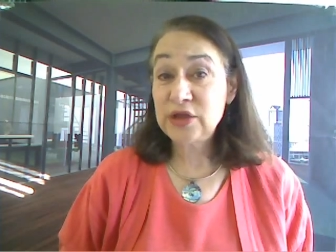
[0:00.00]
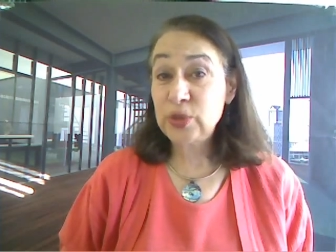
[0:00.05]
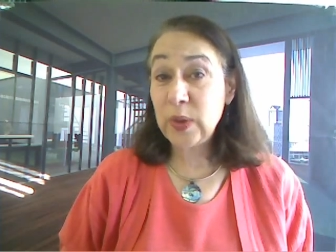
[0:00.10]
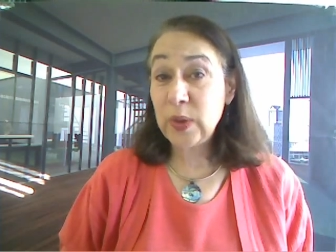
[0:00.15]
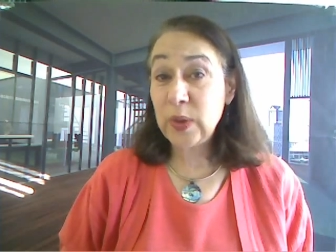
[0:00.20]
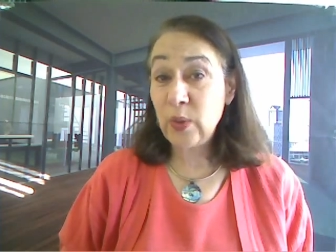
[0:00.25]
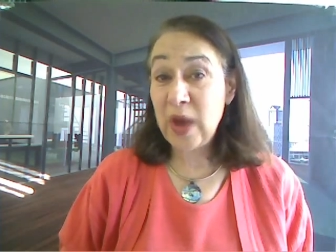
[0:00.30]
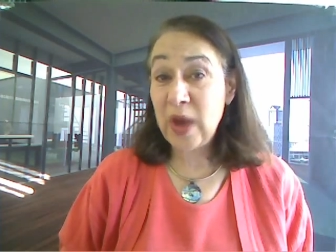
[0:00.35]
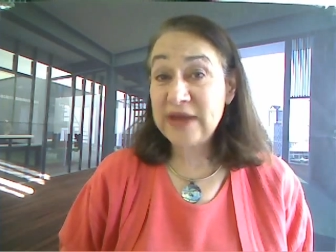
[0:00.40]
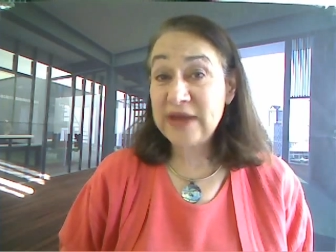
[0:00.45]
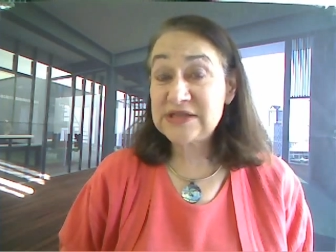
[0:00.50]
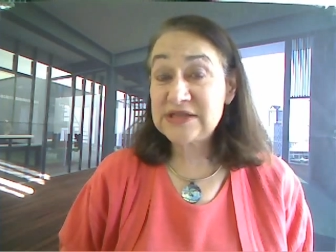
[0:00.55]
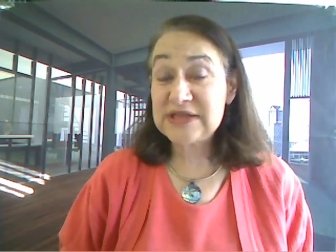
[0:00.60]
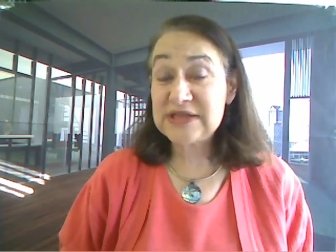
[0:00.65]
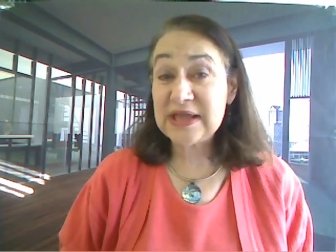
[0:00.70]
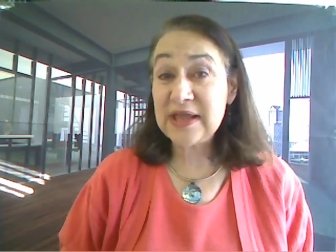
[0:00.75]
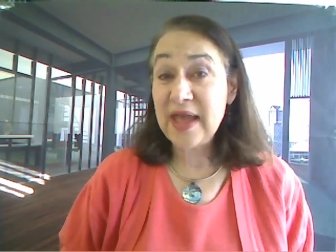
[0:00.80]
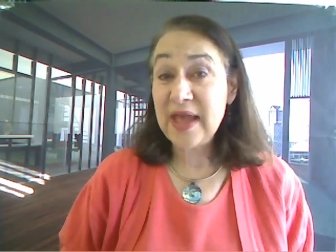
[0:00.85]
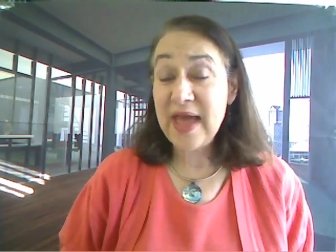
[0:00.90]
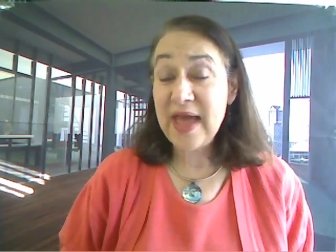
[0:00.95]
Do we want to
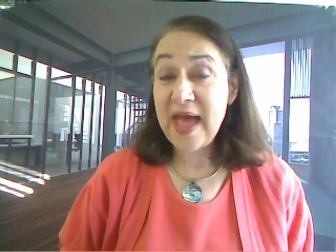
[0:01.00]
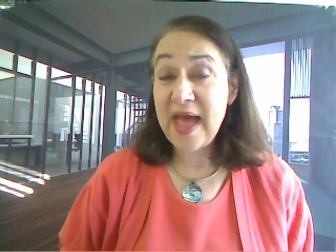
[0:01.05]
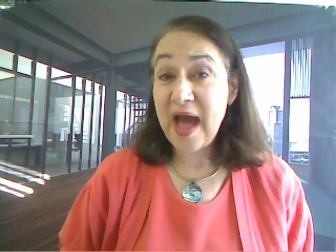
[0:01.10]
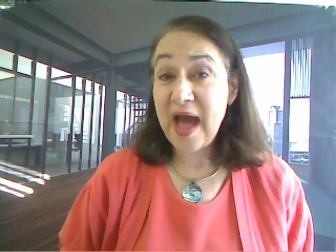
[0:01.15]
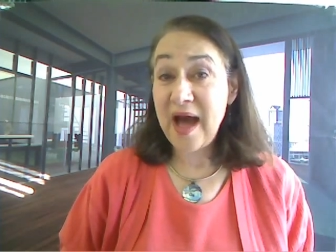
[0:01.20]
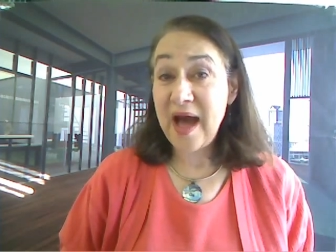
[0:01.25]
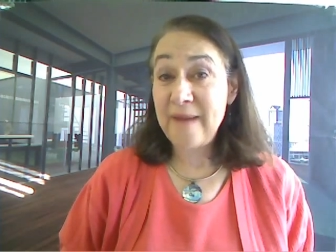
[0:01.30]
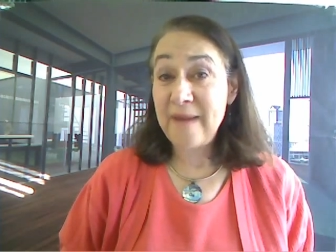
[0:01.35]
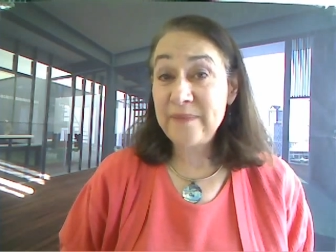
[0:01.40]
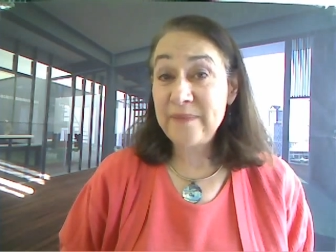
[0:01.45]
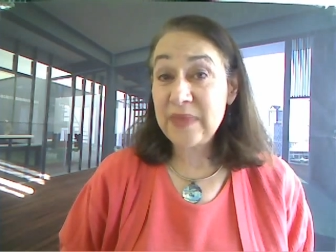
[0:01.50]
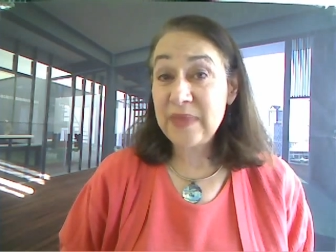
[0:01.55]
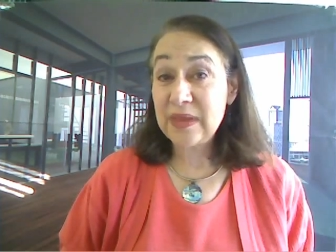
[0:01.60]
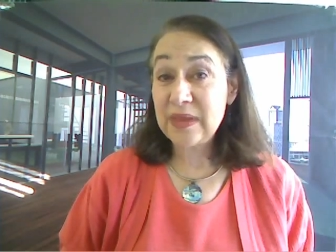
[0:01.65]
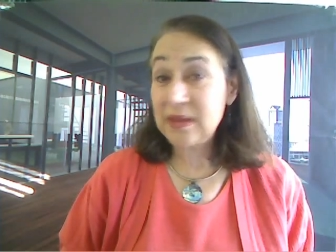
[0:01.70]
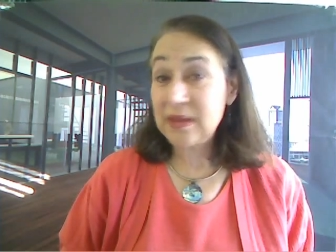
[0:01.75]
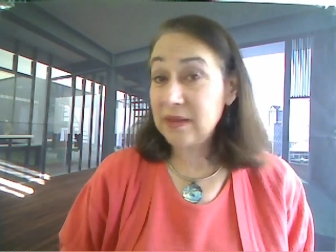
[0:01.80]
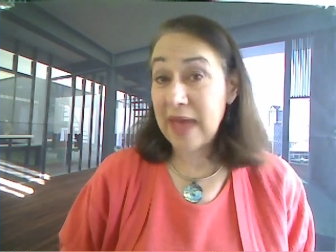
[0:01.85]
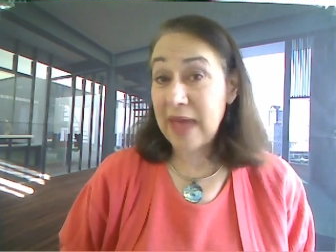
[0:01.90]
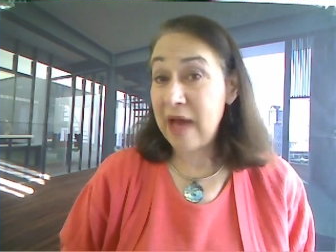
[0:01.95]
see um,
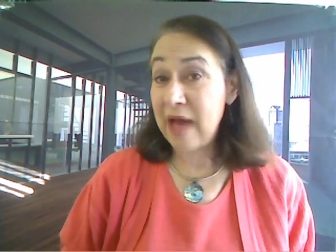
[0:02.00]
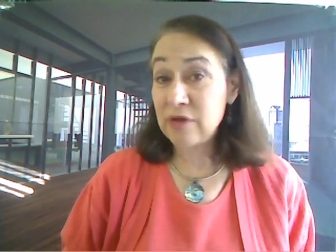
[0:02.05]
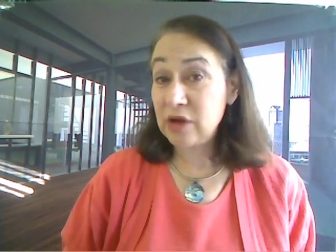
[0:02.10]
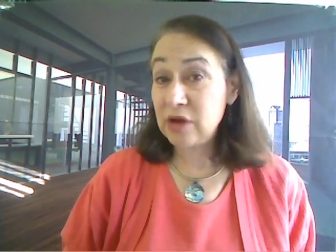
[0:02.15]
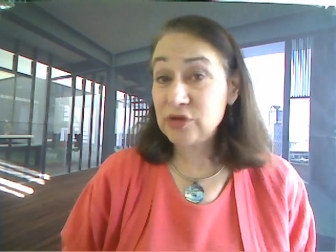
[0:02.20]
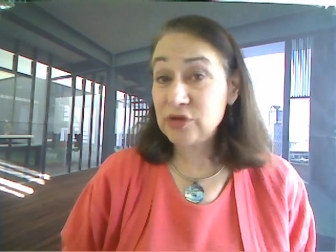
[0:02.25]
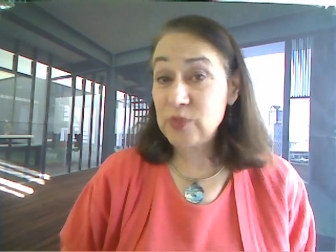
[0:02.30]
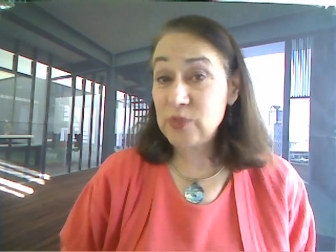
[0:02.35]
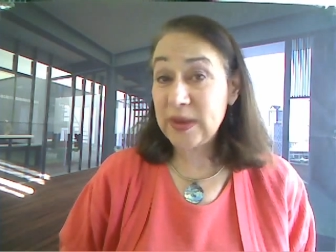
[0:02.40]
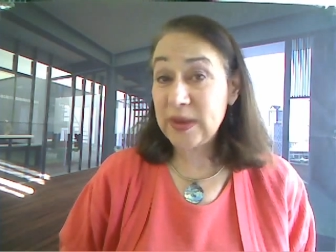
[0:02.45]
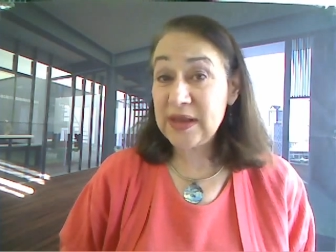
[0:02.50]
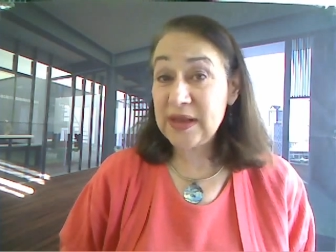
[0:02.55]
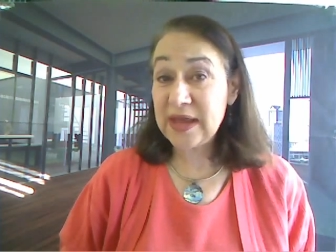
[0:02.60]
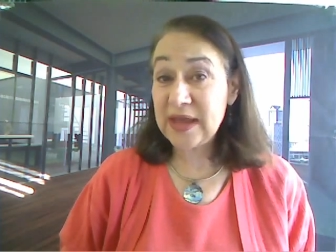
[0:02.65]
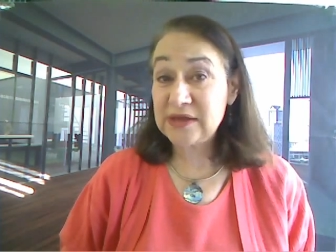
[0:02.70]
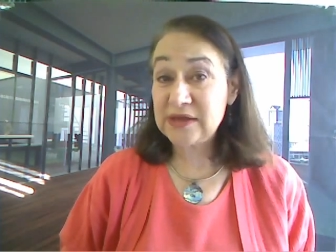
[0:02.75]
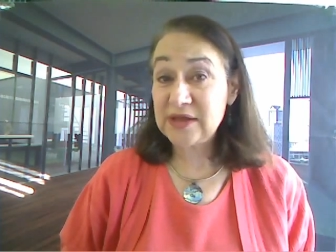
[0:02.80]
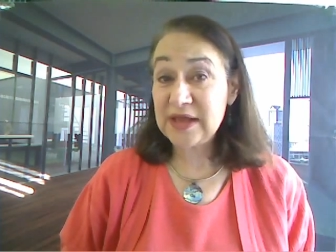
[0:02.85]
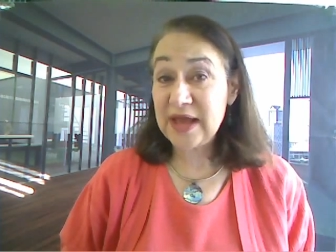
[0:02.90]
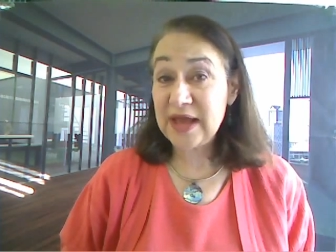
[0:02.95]
how close we can
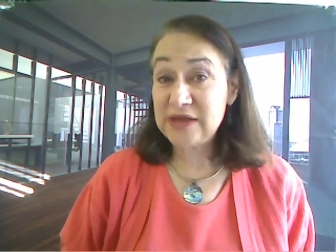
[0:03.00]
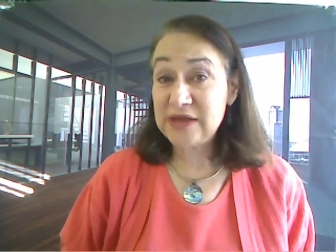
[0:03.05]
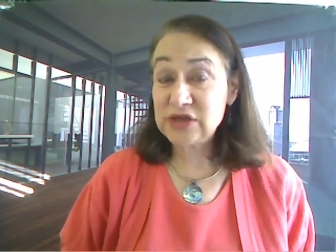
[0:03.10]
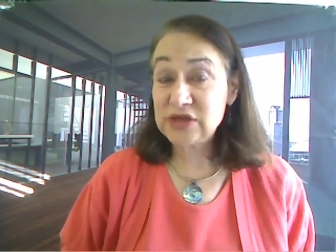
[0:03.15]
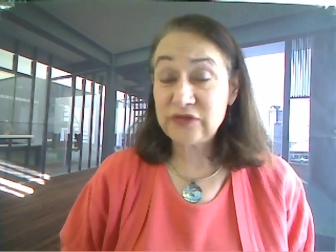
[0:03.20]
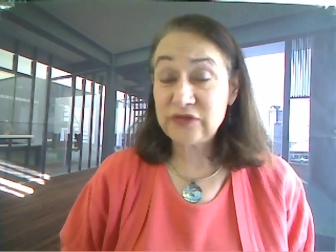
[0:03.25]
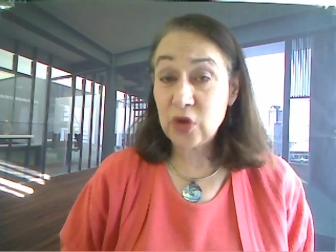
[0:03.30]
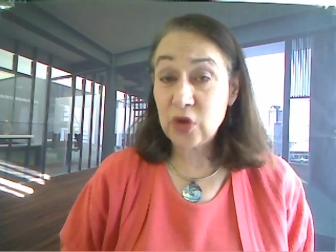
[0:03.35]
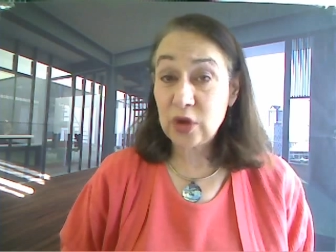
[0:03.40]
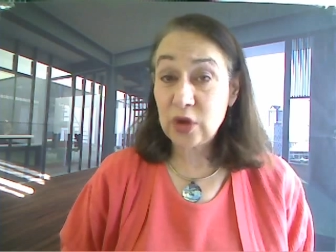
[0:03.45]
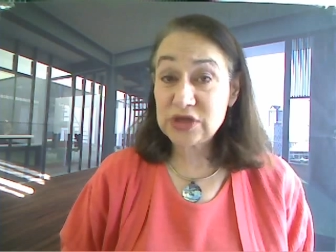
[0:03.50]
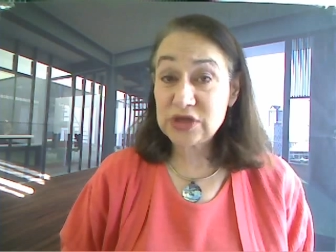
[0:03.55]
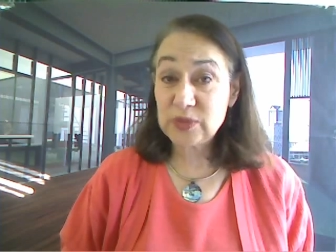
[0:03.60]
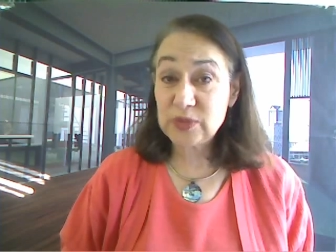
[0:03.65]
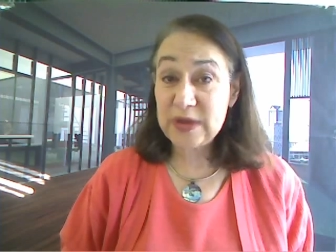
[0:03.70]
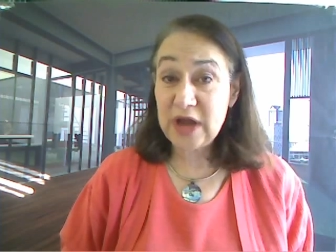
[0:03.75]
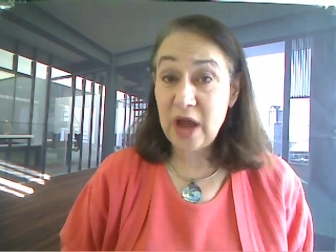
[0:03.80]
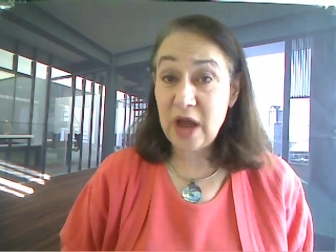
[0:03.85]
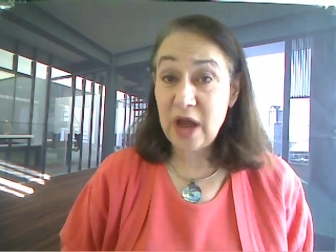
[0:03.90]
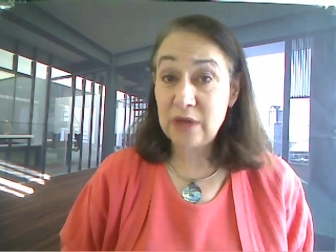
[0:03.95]
get to the edge? Of
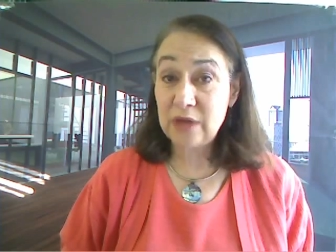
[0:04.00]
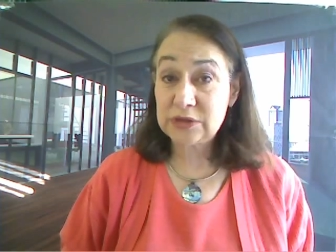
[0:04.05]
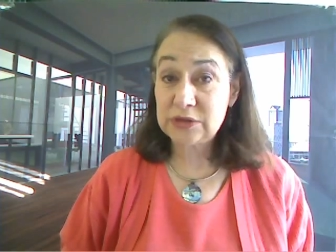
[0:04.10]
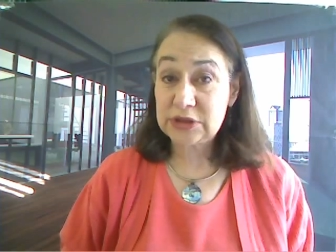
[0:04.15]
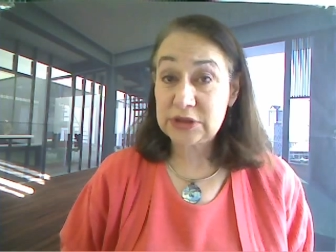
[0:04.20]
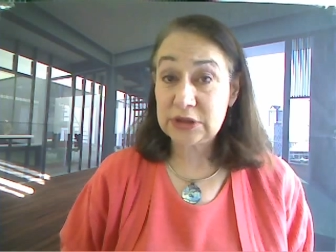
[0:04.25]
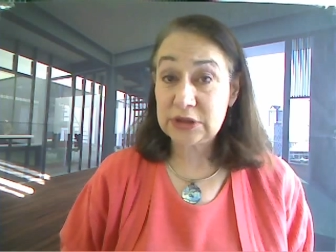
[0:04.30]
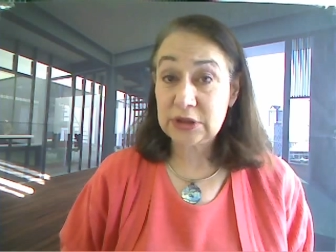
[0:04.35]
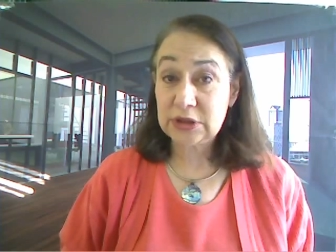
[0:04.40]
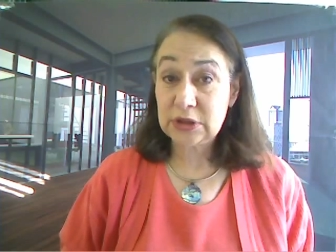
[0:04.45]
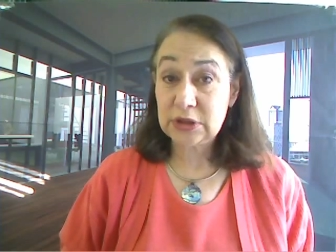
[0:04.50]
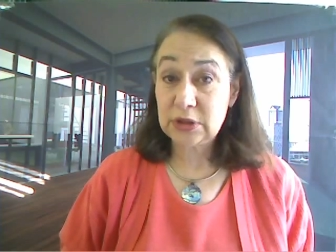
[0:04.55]
course we don't.